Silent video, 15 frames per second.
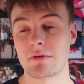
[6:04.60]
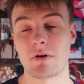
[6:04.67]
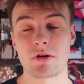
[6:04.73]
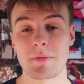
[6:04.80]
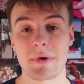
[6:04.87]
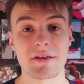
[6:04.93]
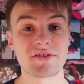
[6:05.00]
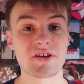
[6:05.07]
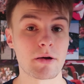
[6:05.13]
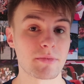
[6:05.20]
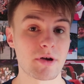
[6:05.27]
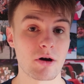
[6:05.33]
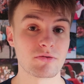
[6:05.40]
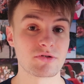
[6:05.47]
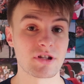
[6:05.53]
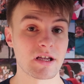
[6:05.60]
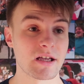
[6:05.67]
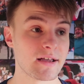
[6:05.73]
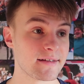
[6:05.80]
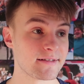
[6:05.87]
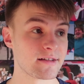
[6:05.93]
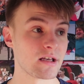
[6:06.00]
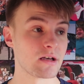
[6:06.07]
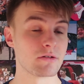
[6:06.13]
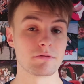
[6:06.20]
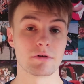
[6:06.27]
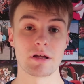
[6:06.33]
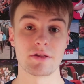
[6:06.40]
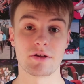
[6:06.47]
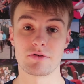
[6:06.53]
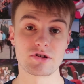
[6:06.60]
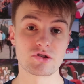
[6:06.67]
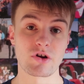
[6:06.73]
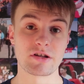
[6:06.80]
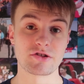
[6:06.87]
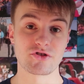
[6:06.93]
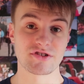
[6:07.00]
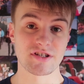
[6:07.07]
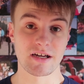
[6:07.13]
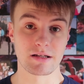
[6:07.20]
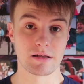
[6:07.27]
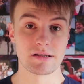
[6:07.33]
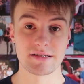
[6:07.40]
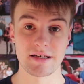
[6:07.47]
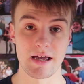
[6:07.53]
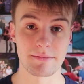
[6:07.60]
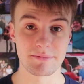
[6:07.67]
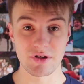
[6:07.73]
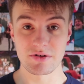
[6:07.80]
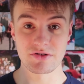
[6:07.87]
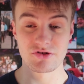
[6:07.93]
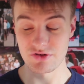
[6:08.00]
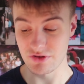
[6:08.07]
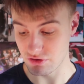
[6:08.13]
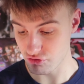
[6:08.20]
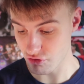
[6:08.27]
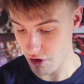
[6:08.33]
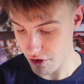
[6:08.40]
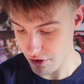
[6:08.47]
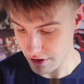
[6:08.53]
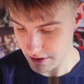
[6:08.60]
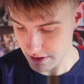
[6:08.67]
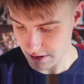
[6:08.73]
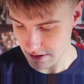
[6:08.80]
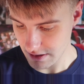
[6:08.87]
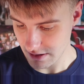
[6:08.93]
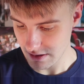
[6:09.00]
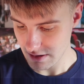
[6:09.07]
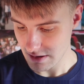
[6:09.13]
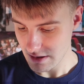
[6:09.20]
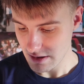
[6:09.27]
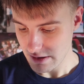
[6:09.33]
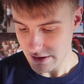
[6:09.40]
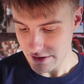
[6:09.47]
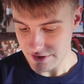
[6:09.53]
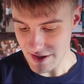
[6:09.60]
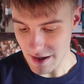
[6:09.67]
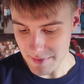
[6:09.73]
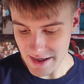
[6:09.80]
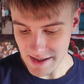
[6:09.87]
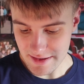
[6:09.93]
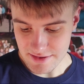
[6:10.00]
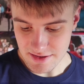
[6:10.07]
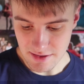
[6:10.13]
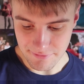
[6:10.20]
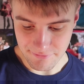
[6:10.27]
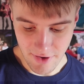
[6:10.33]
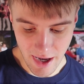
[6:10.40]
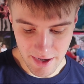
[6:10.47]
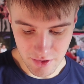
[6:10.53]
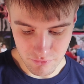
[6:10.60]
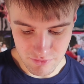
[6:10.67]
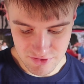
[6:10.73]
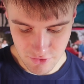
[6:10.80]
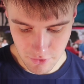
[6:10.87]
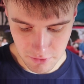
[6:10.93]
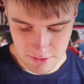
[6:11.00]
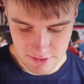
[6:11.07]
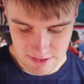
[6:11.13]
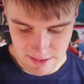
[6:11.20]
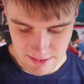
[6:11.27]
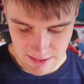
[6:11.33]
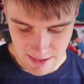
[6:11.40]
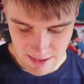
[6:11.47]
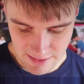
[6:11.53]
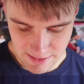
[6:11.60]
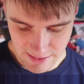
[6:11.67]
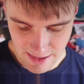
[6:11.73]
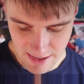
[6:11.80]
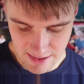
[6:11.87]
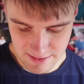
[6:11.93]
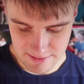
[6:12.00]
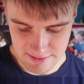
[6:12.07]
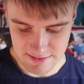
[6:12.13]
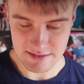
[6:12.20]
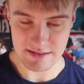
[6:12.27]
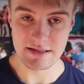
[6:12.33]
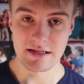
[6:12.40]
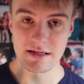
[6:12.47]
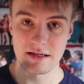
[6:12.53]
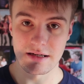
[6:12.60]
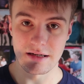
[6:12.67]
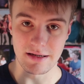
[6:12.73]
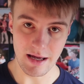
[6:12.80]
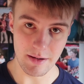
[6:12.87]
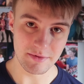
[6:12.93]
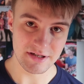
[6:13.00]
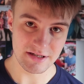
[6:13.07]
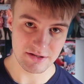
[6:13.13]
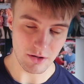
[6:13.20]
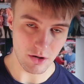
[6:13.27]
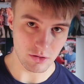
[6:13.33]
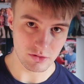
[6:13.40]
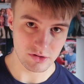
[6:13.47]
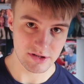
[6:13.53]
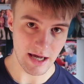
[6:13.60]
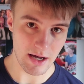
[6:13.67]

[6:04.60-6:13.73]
on about the same coaster here, so the restraints are exactly the same, so it's just a draw. So that means the final result is Nemesis at Alton